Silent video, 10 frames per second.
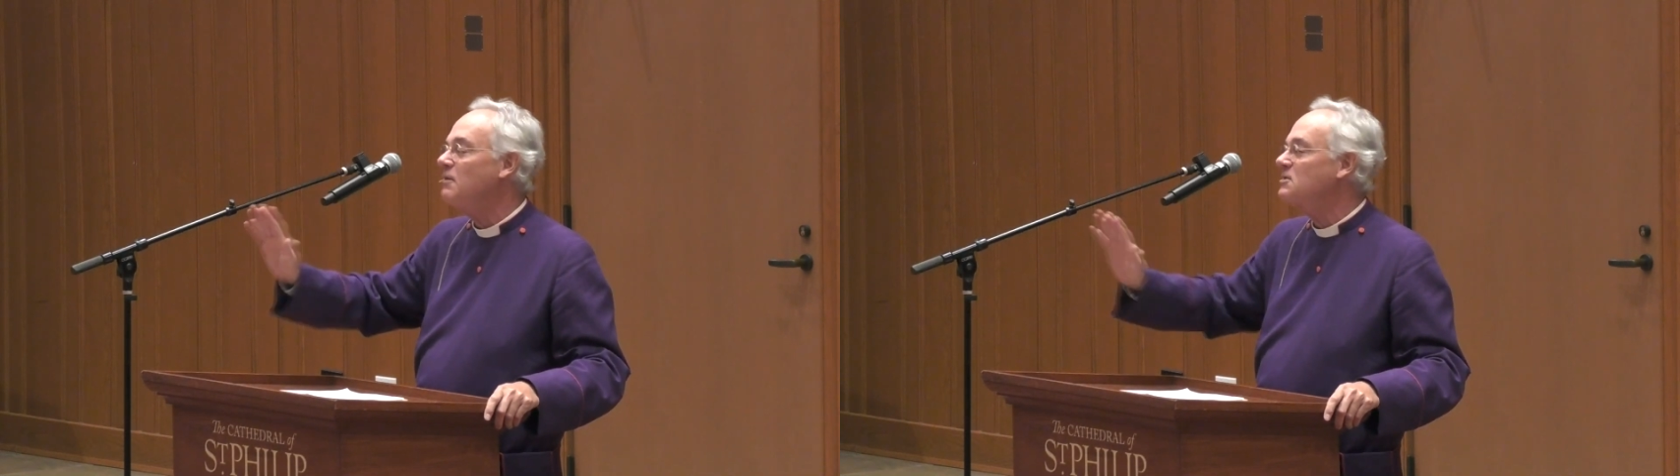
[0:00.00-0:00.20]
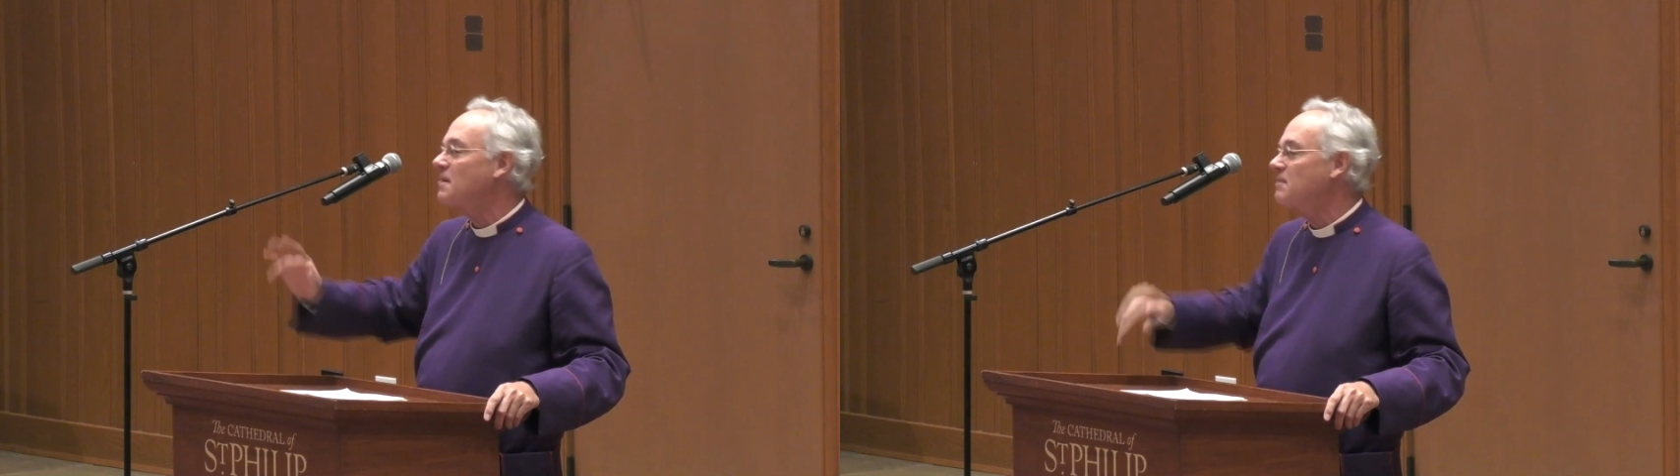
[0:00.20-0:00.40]

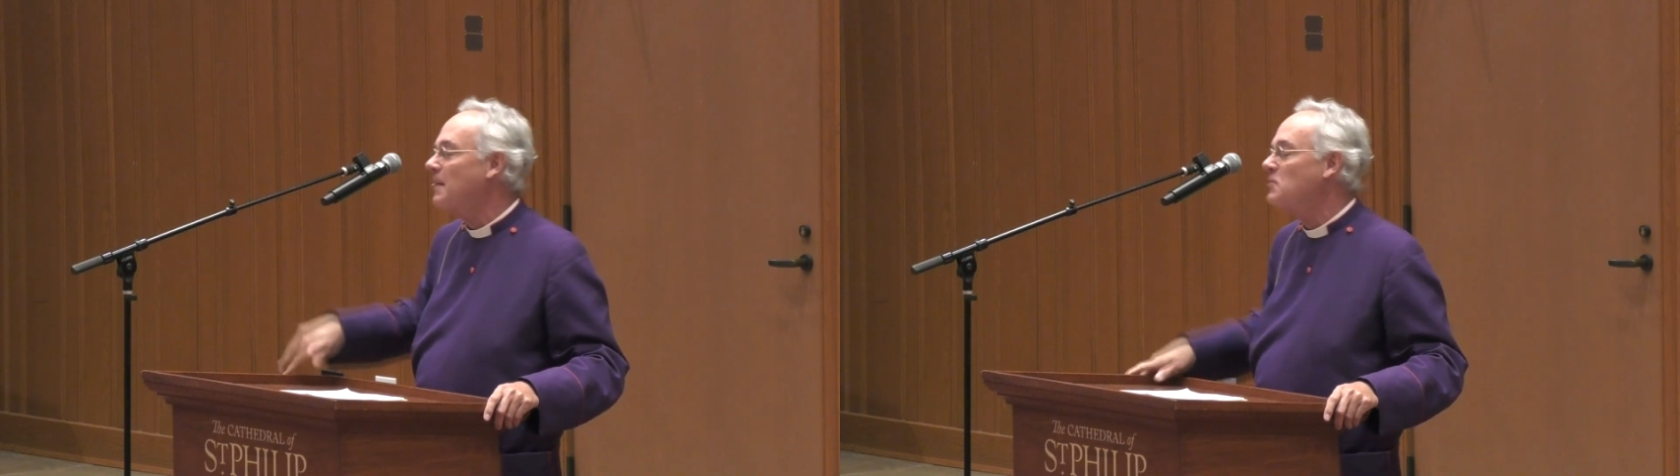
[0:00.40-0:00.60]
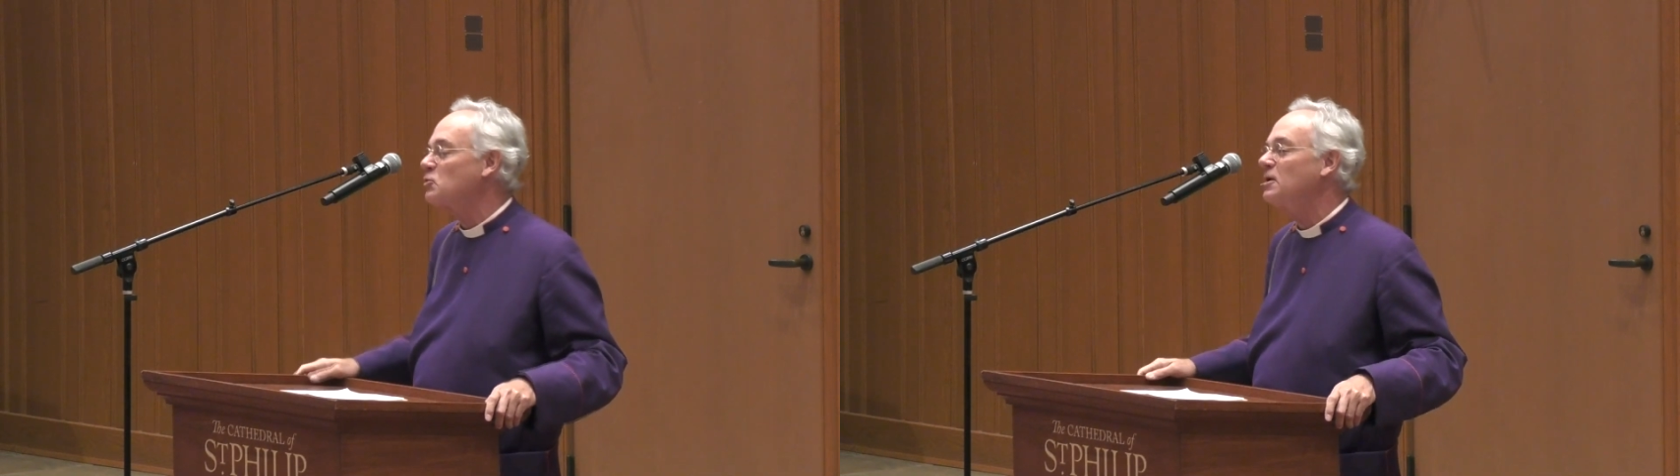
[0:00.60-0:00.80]

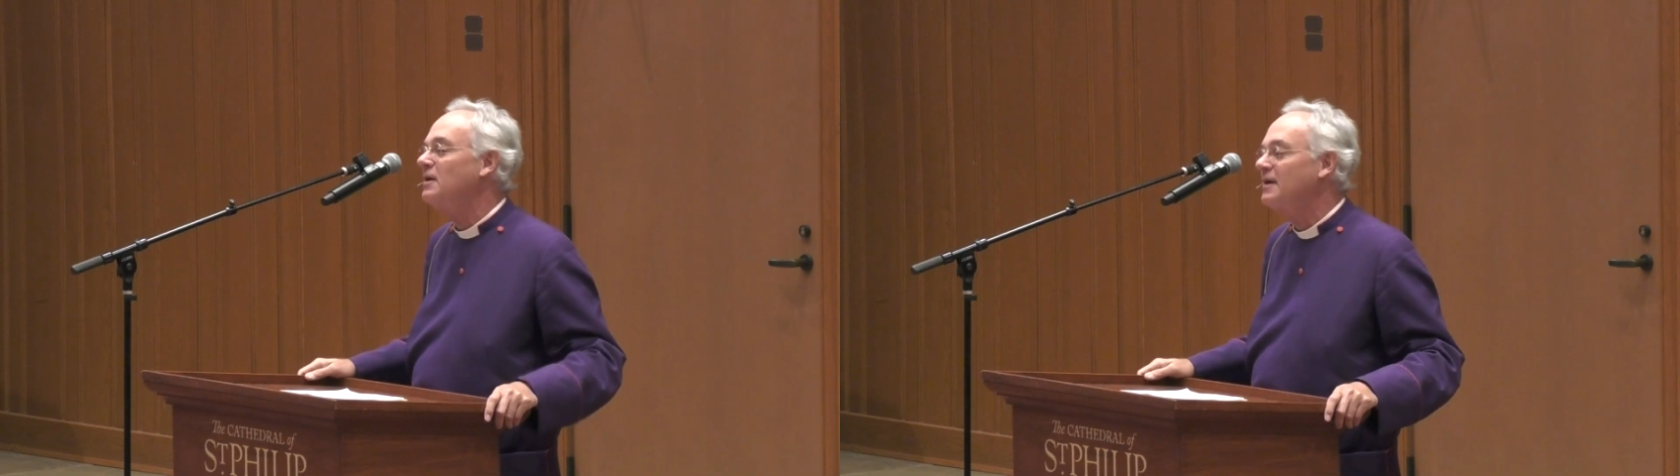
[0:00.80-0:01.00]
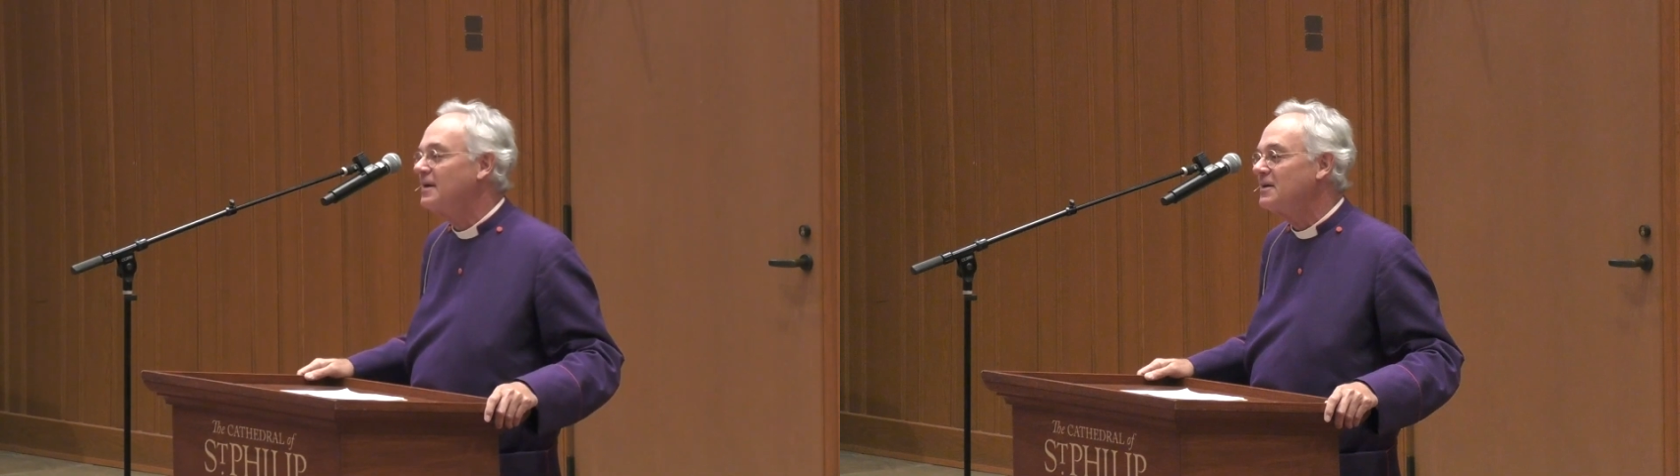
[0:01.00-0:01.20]
sometimes we
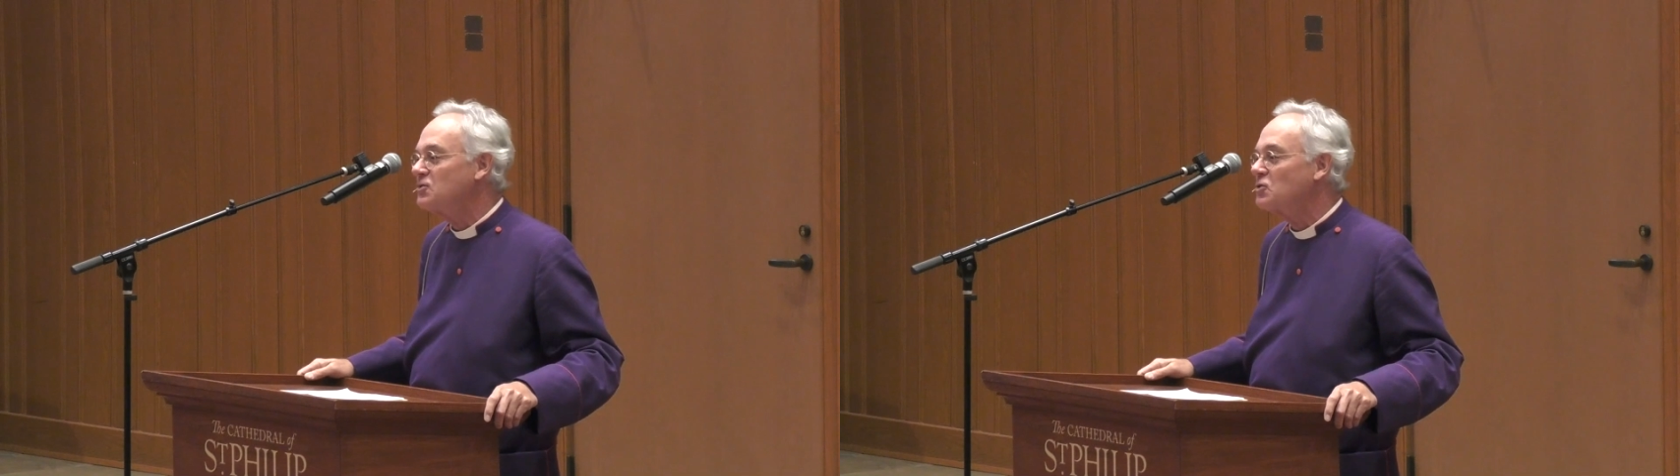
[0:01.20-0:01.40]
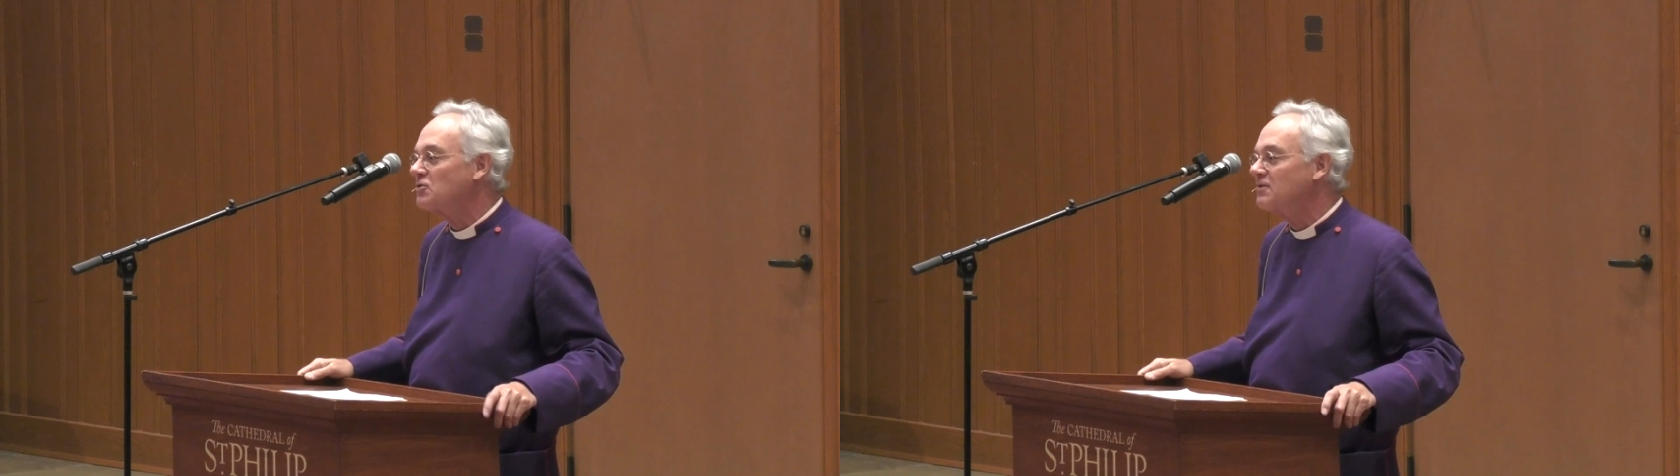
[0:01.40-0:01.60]

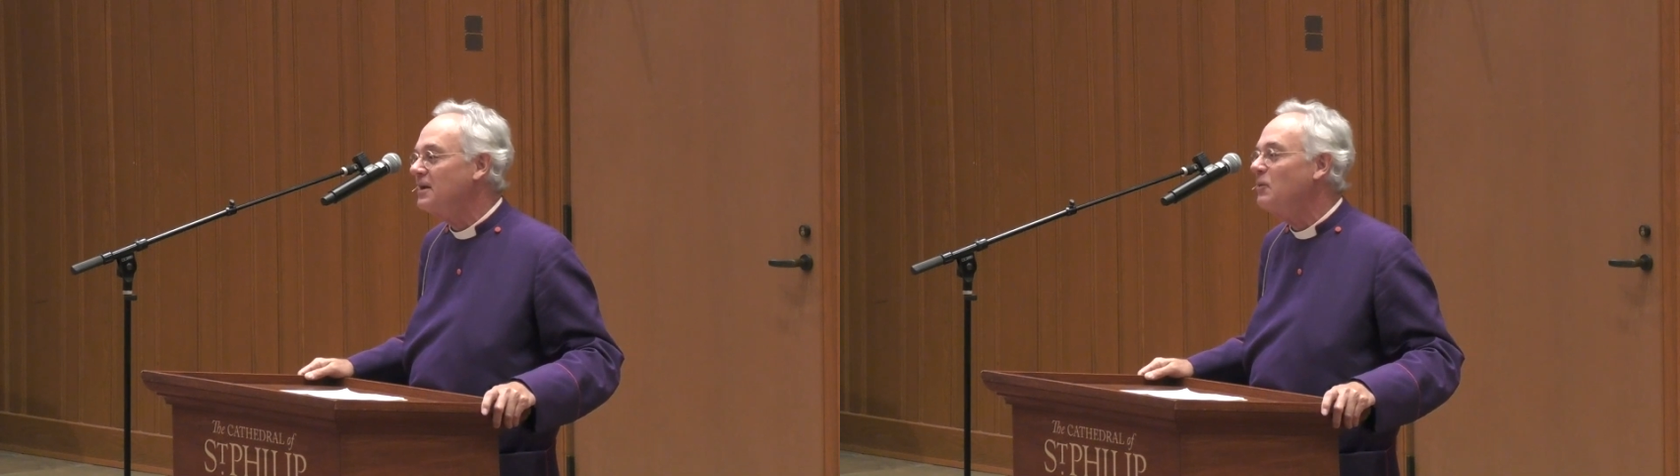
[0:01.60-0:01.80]
disagree.